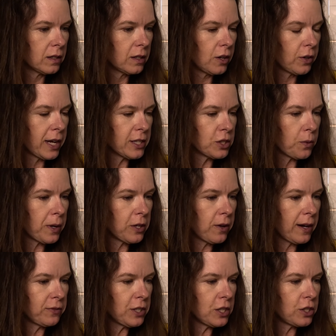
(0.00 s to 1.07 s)
Okay, so what you
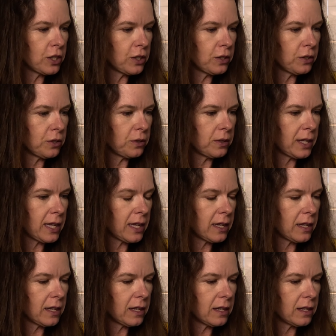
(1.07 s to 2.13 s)
have to do
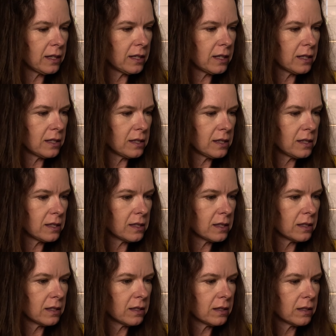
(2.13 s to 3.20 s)
is
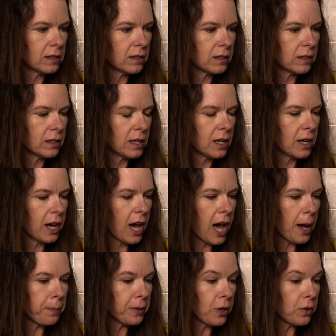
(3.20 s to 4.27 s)

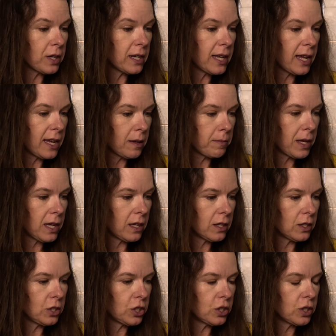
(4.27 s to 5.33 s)
upload an
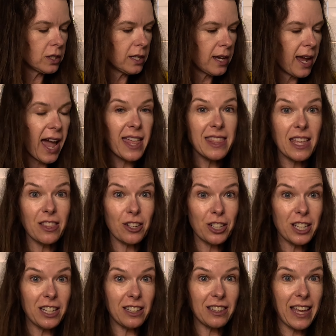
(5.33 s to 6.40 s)
image, and then they're
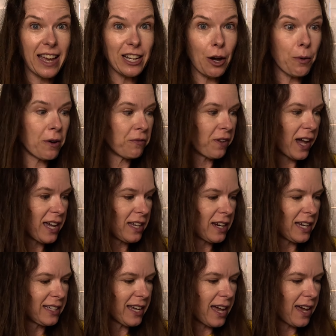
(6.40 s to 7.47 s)
gonna Legoify it, I
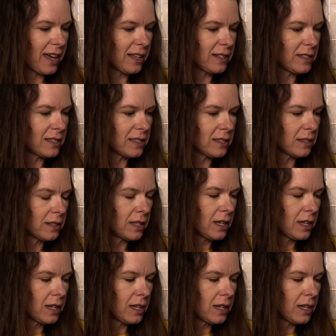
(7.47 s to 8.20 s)
guess.